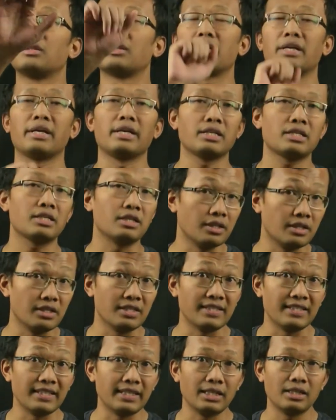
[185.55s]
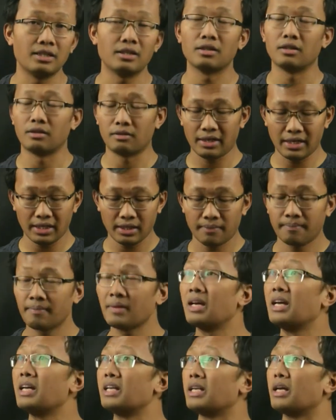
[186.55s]
is z, right?
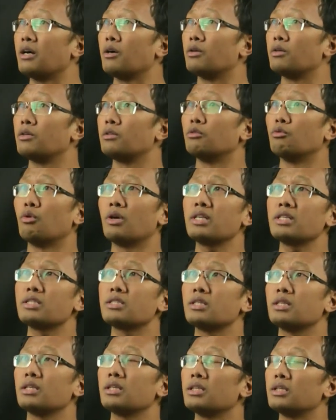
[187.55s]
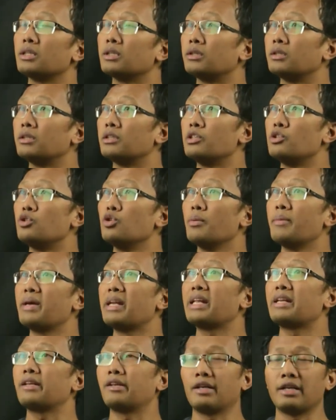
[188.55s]
Now, what is the domain
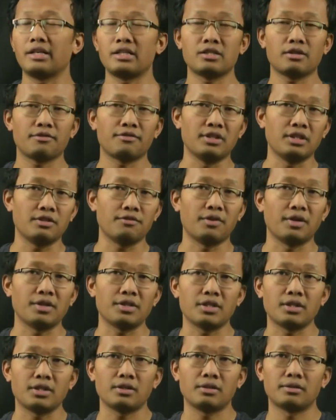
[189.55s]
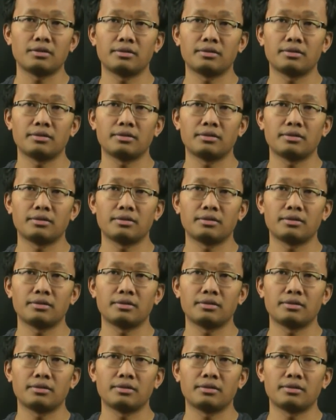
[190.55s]
and range of this function?